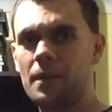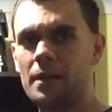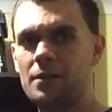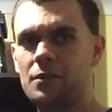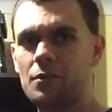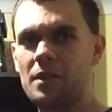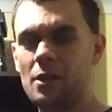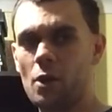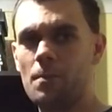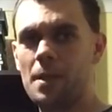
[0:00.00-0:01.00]
into the
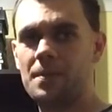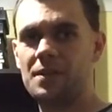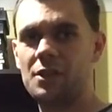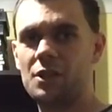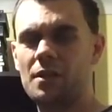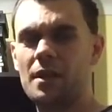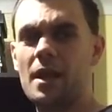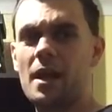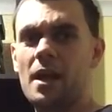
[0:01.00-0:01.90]
combat position,